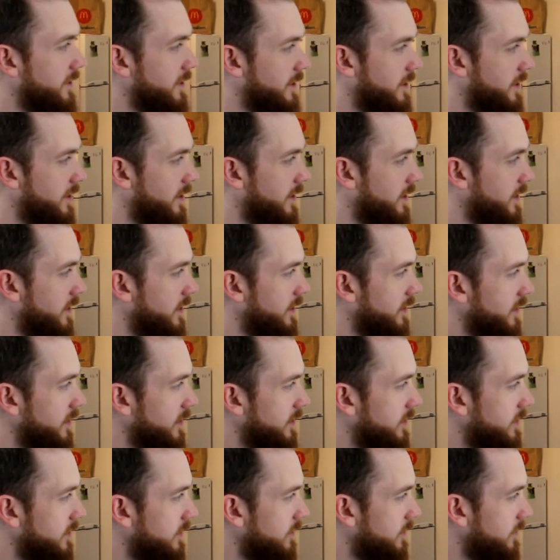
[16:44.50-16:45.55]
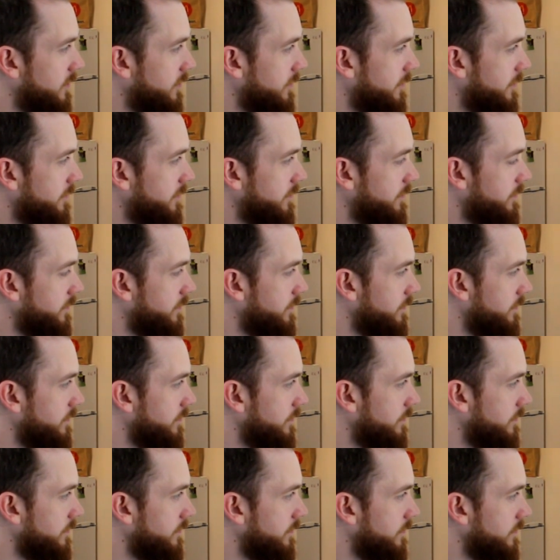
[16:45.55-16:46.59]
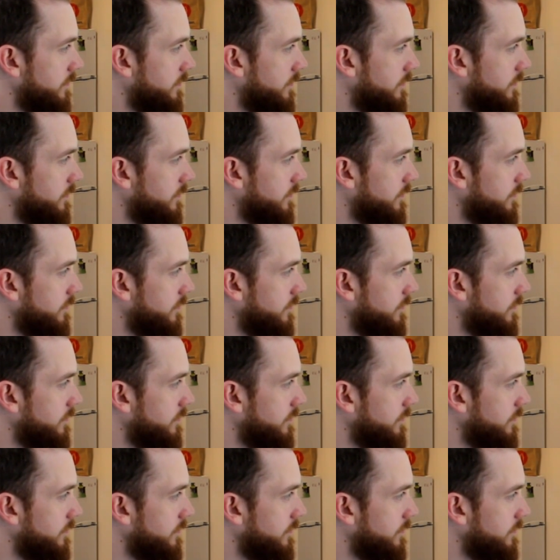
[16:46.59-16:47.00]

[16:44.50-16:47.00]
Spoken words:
No words are spoken by the person on screen.